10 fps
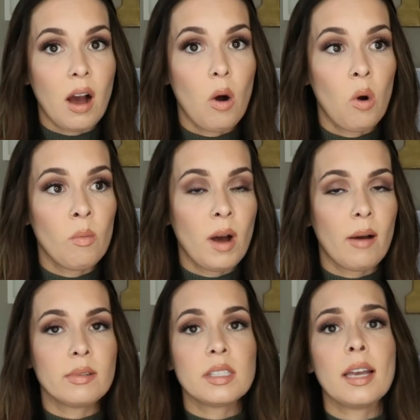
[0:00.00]
got home,
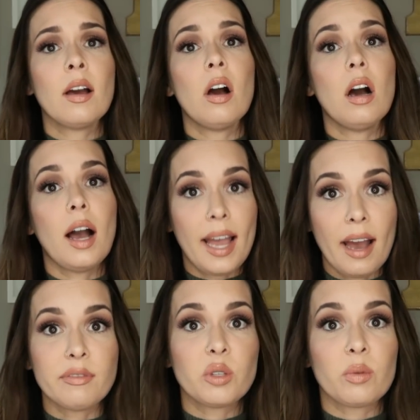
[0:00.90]
I was like, I
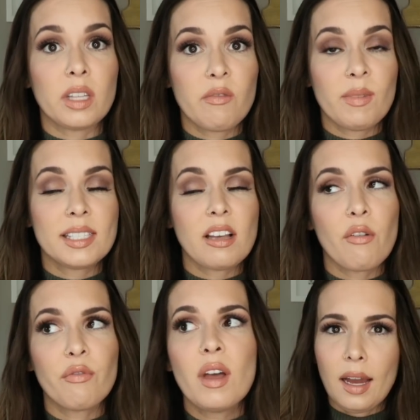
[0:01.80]
have to relieve
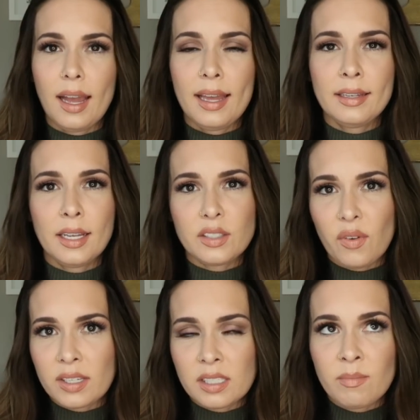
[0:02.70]
myself. And as
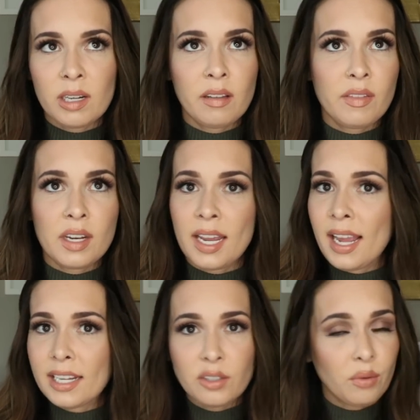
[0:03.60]
far as the middle of the
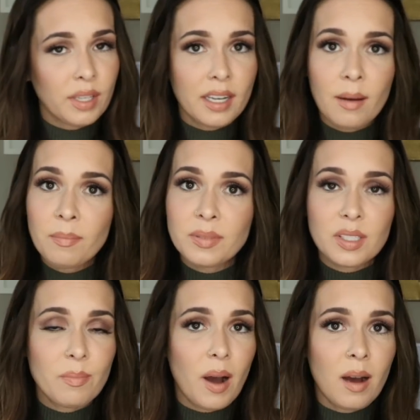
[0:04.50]
night, I don't get up
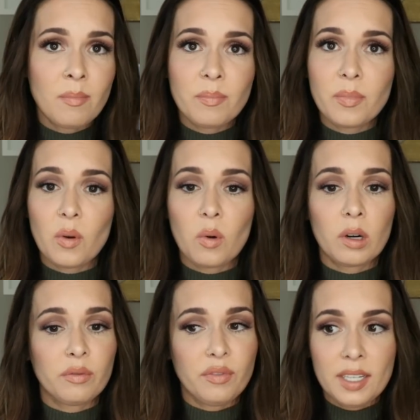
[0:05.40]
to pump
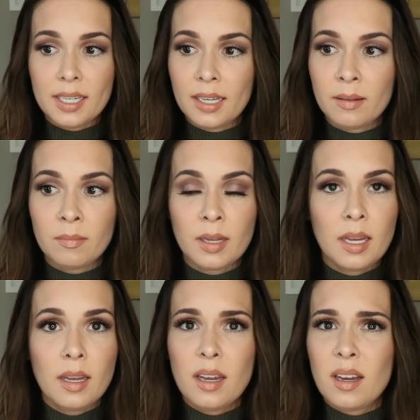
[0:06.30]
or feed him.
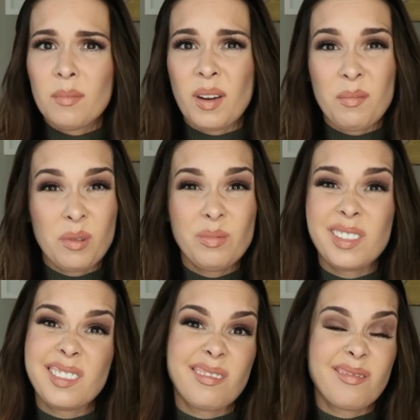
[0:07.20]
My
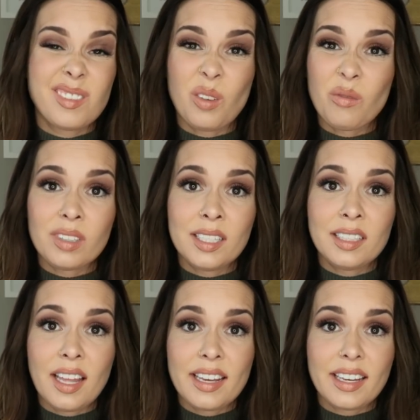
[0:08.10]
boobs don't really
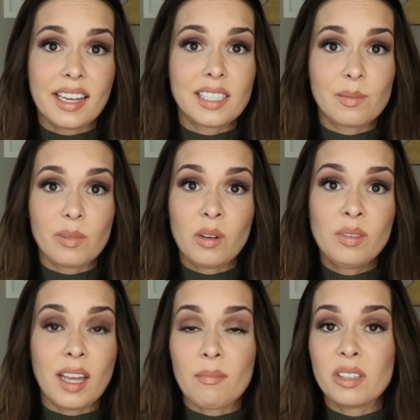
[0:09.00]
like
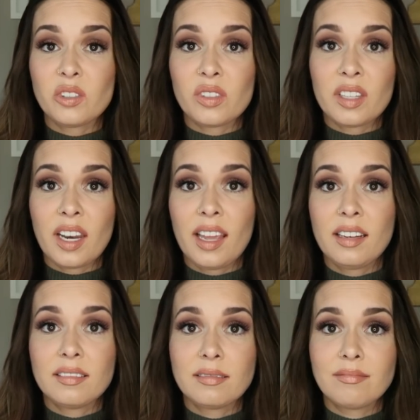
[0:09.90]
explode that much in the
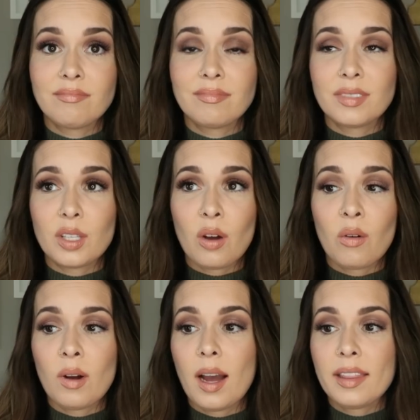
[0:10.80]
night.
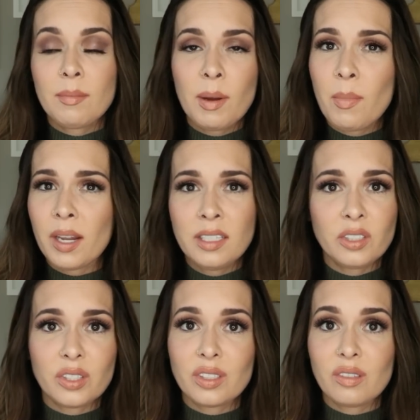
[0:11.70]
So I think my body
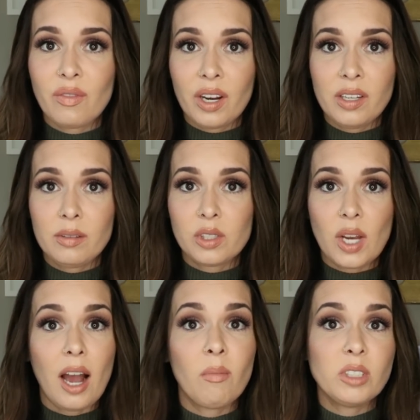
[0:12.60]
is just very used
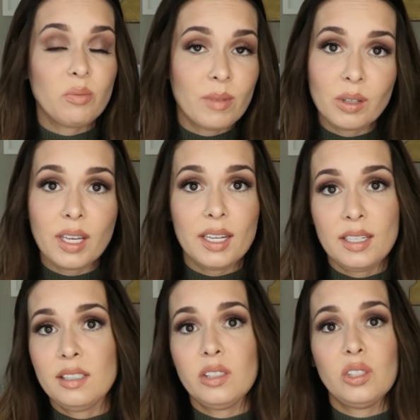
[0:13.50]
to how much milk it
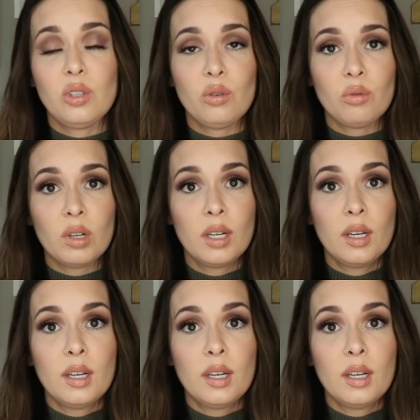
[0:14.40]
needs to